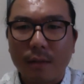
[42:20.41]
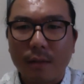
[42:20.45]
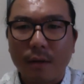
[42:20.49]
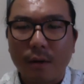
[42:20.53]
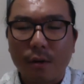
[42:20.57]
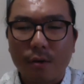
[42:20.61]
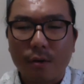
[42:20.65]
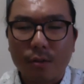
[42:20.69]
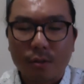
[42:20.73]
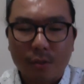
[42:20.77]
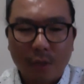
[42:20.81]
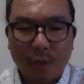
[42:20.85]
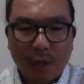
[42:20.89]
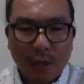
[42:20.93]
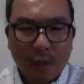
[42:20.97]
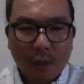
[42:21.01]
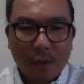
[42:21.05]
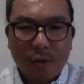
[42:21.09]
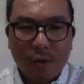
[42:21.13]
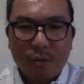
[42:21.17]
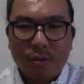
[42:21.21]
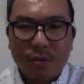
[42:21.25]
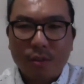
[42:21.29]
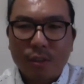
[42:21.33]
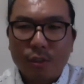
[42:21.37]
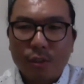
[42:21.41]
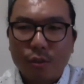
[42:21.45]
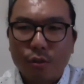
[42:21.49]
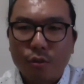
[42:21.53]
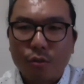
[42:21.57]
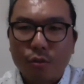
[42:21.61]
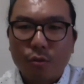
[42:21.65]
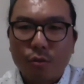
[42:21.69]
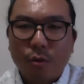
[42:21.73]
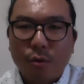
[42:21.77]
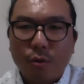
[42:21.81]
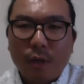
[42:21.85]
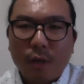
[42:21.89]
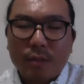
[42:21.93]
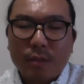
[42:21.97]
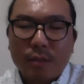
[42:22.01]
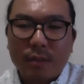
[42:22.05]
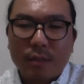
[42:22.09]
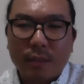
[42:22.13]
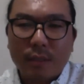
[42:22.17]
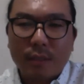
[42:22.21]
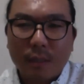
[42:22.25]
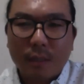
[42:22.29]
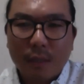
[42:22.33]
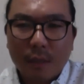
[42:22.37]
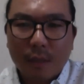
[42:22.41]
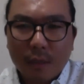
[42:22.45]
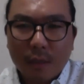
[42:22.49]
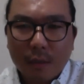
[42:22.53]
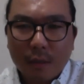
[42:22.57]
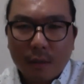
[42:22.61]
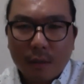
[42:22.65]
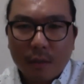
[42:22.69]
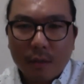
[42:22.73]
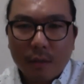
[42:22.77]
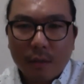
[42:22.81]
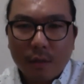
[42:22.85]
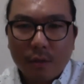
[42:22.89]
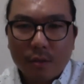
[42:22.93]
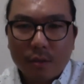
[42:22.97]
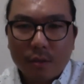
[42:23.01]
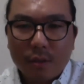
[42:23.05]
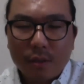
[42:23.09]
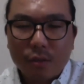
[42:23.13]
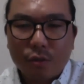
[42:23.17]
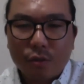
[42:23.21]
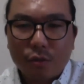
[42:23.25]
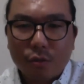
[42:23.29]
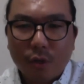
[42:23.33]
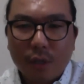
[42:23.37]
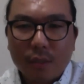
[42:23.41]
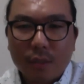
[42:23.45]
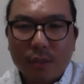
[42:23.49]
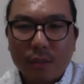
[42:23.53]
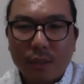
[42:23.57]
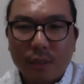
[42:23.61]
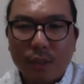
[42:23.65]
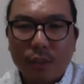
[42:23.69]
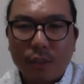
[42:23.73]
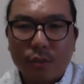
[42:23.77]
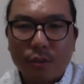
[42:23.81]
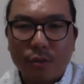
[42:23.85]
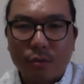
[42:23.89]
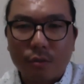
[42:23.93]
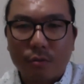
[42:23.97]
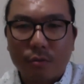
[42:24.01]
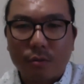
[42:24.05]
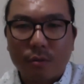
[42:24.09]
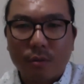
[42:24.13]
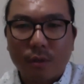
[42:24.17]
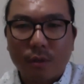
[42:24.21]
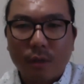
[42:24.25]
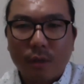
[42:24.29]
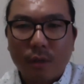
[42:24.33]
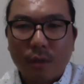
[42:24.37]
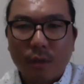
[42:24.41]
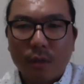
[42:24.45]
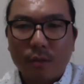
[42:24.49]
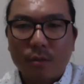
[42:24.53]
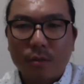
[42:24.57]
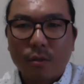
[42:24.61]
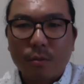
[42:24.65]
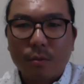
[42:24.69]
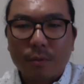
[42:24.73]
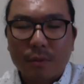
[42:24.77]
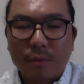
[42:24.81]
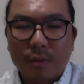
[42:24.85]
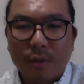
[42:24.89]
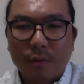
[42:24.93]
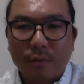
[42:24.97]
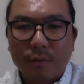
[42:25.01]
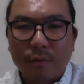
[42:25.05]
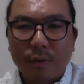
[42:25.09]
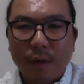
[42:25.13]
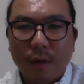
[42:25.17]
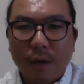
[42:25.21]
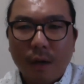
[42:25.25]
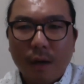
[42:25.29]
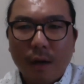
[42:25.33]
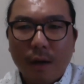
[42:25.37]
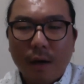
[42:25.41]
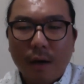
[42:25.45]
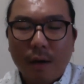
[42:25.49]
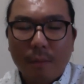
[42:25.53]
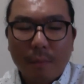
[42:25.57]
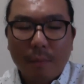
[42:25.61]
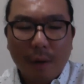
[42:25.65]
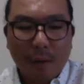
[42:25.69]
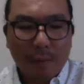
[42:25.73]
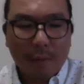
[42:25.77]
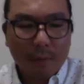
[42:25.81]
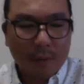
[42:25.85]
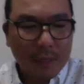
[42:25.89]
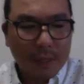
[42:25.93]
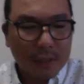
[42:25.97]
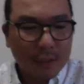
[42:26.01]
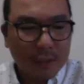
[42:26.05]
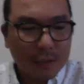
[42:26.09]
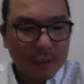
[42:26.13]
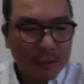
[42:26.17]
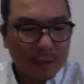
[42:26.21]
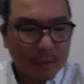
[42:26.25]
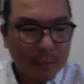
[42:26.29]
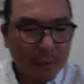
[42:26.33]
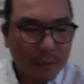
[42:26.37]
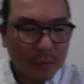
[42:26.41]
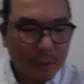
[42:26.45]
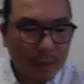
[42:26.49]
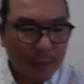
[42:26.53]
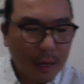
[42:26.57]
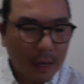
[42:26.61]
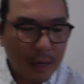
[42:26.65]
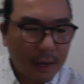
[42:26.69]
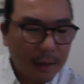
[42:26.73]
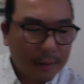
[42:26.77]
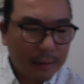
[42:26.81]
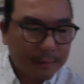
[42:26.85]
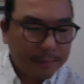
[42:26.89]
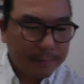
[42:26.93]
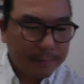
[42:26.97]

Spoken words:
There's these trust issues in terms of my relationship with God.